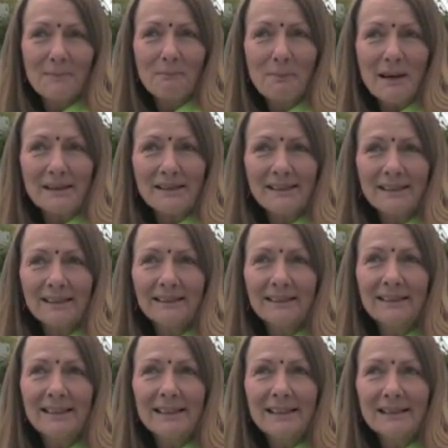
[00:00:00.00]

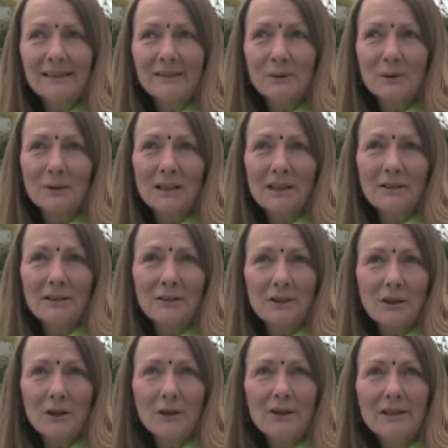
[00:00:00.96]
basically when I
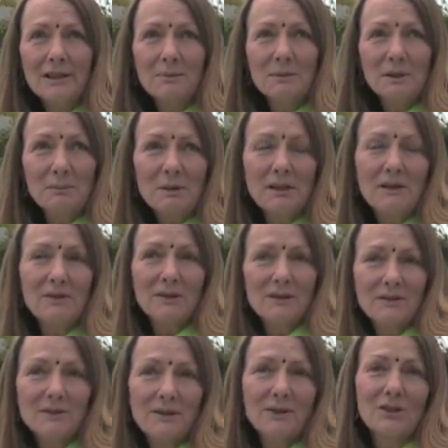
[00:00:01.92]
heard him speak for
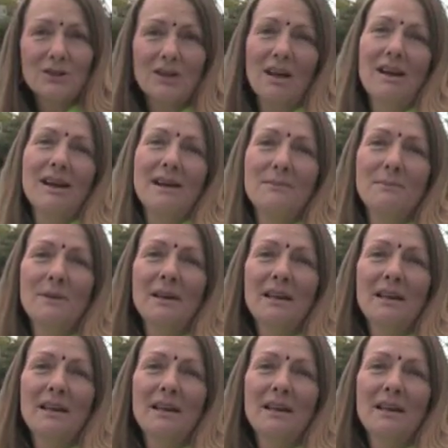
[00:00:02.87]
the first time,